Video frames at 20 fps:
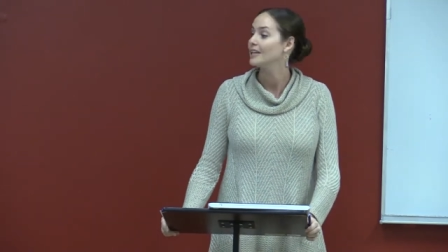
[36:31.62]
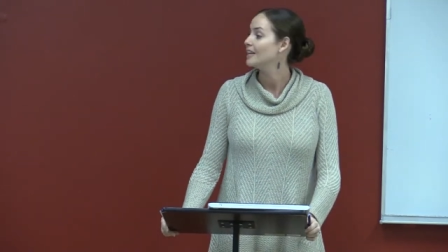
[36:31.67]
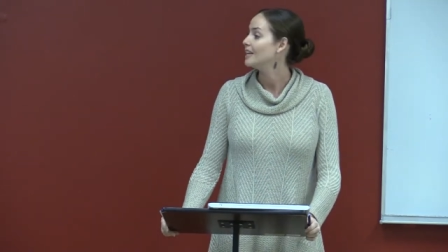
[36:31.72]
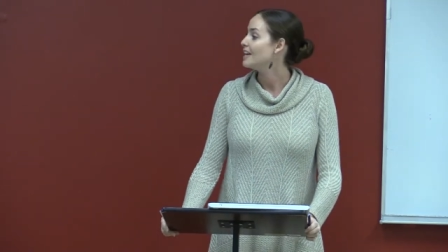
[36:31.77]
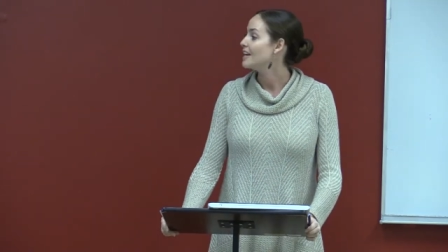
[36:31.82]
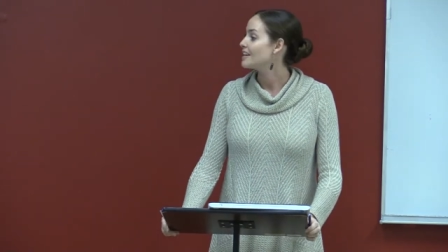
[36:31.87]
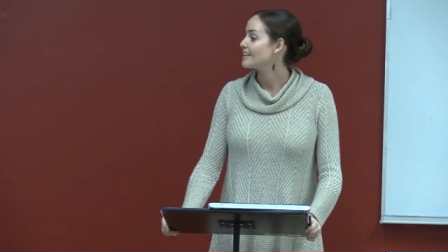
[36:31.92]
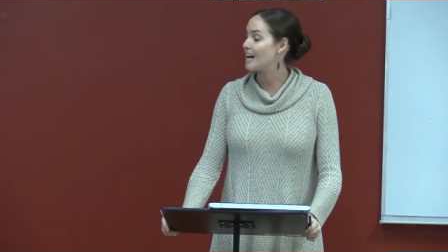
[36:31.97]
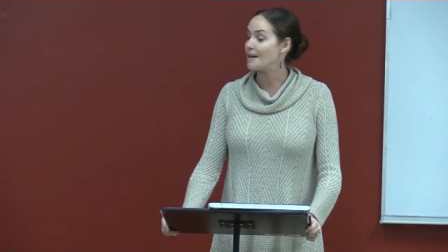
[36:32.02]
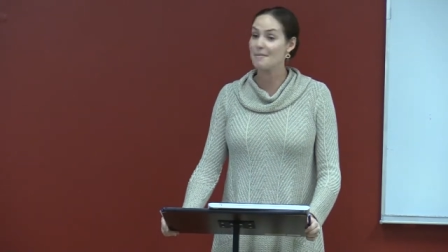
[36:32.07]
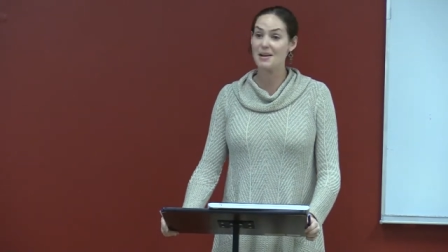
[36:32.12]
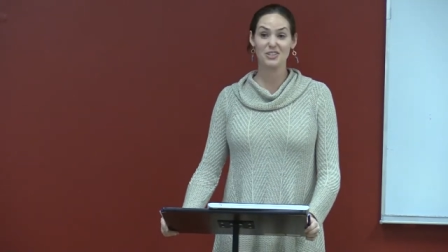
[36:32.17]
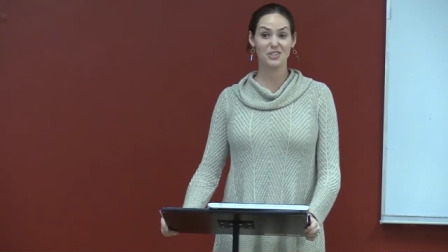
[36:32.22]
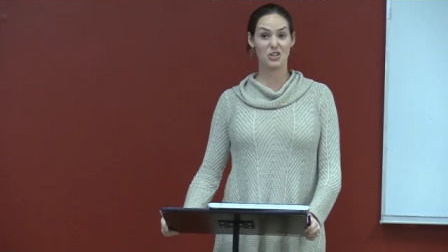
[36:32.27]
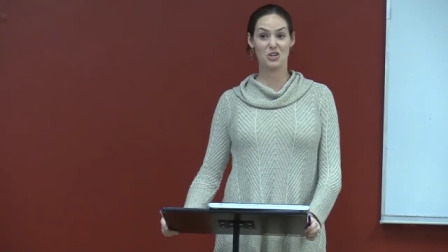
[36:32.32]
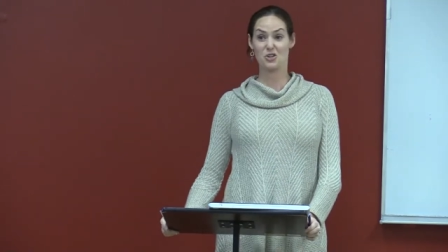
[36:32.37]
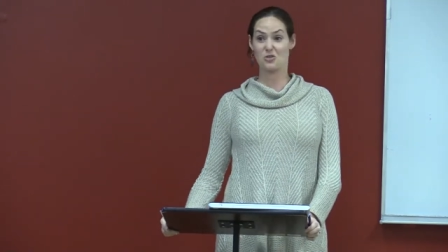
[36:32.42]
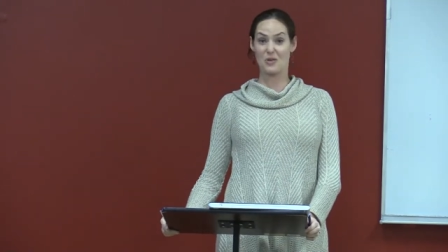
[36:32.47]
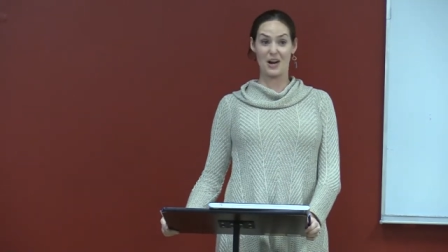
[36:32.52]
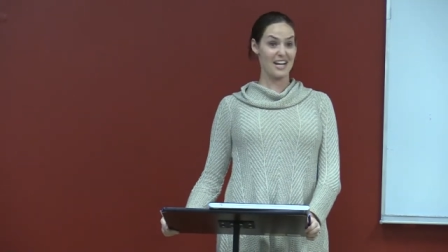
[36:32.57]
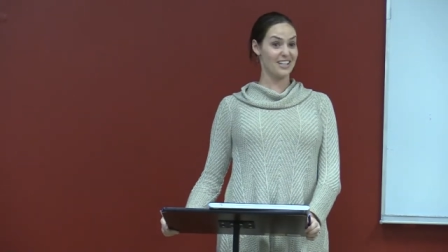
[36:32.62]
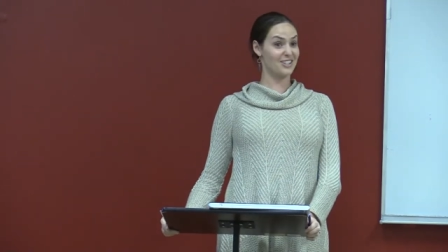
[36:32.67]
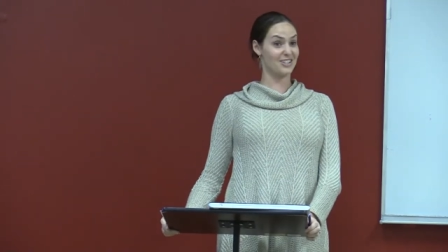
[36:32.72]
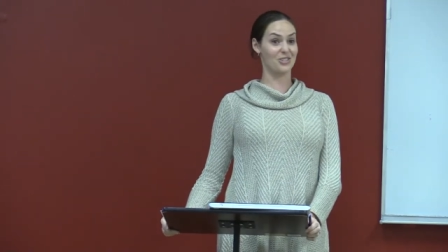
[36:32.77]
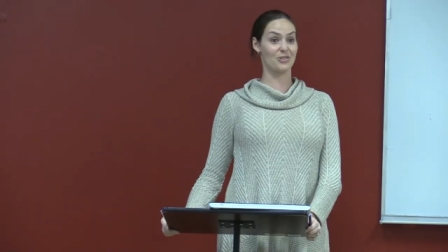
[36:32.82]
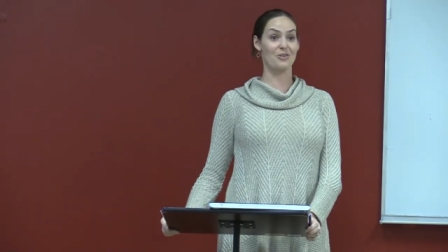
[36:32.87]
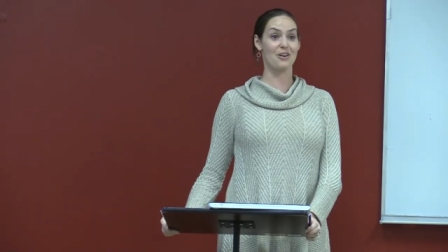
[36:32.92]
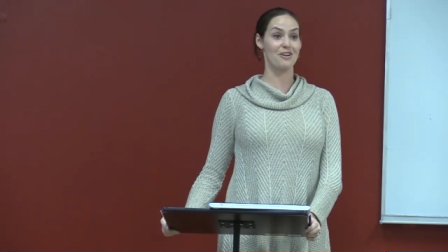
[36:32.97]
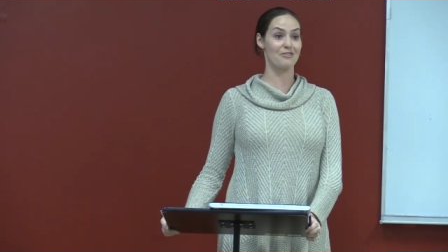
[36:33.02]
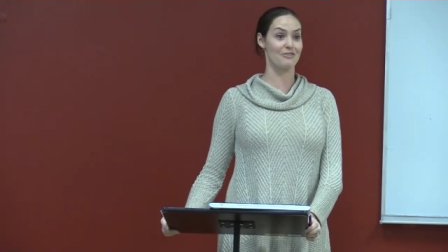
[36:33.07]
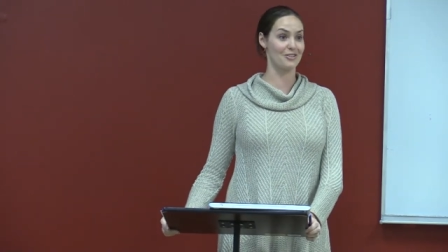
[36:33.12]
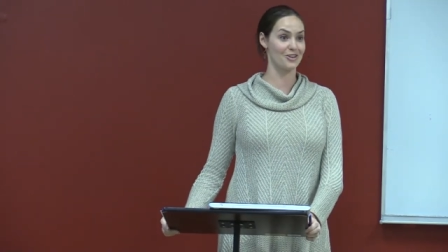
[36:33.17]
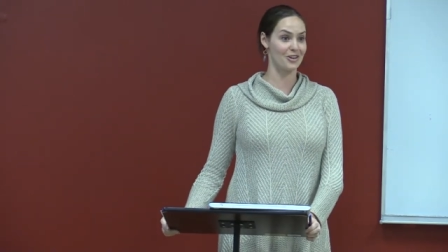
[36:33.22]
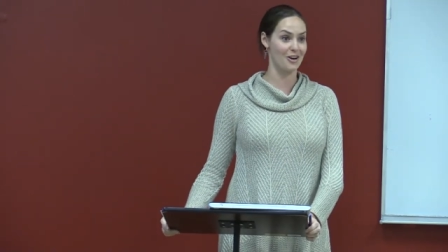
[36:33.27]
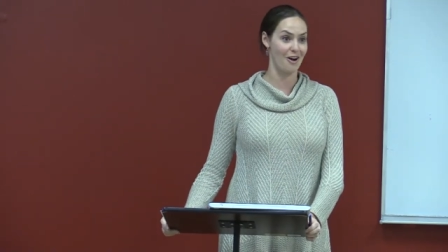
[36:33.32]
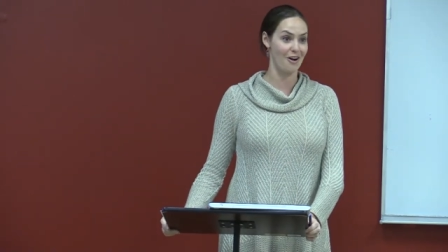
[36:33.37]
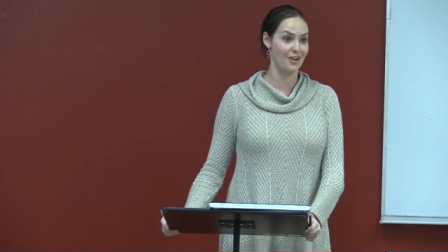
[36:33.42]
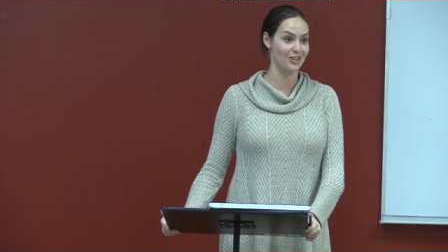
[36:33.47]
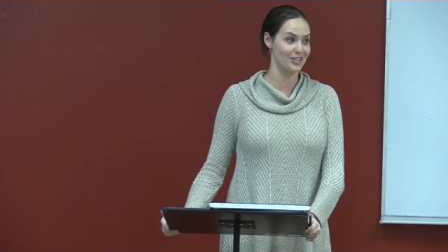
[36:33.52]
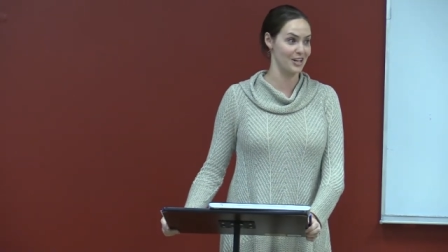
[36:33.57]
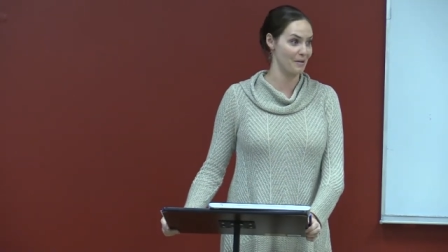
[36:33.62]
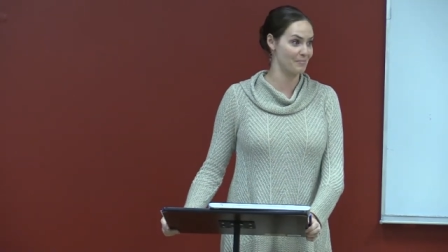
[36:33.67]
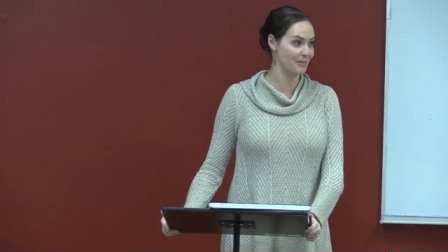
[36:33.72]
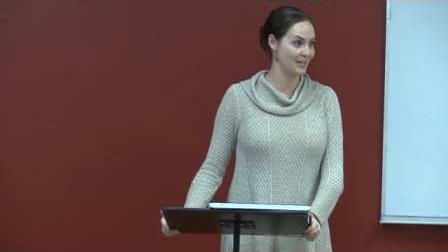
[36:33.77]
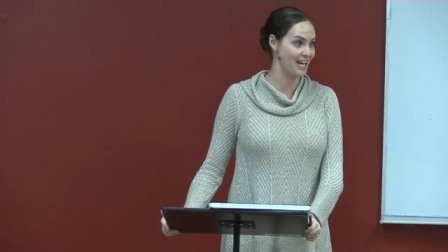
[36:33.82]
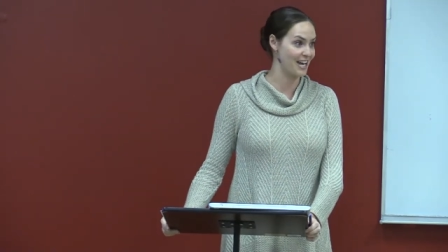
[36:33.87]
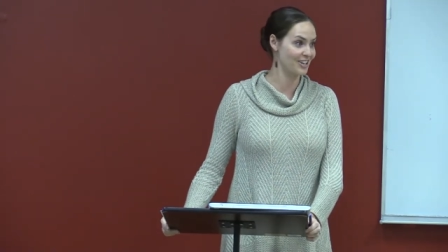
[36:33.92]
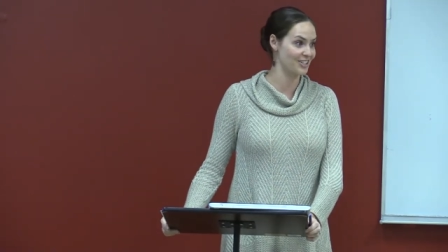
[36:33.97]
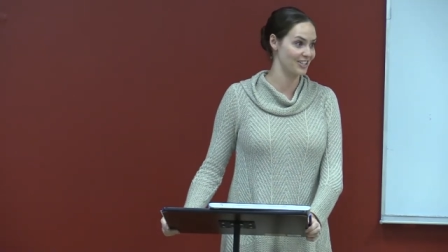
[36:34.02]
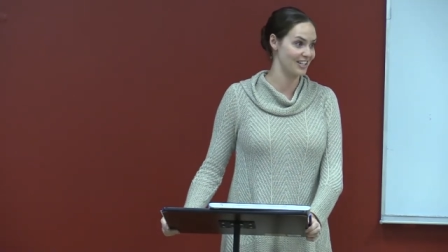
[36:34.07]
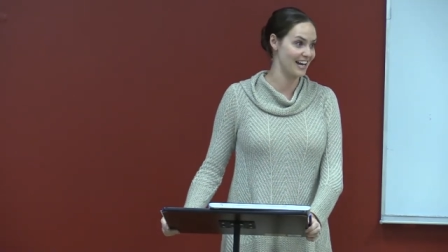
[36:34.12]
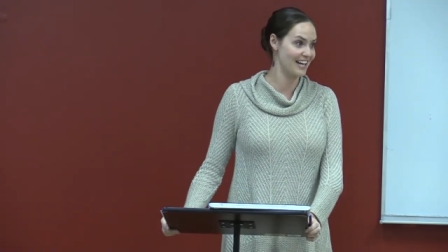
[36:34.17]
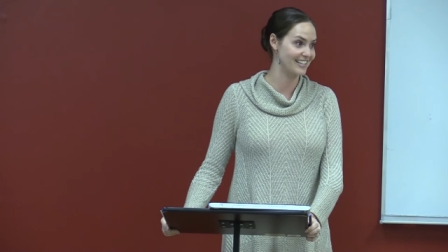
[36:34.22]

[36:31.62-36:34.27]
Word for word: That makes a great story for a college application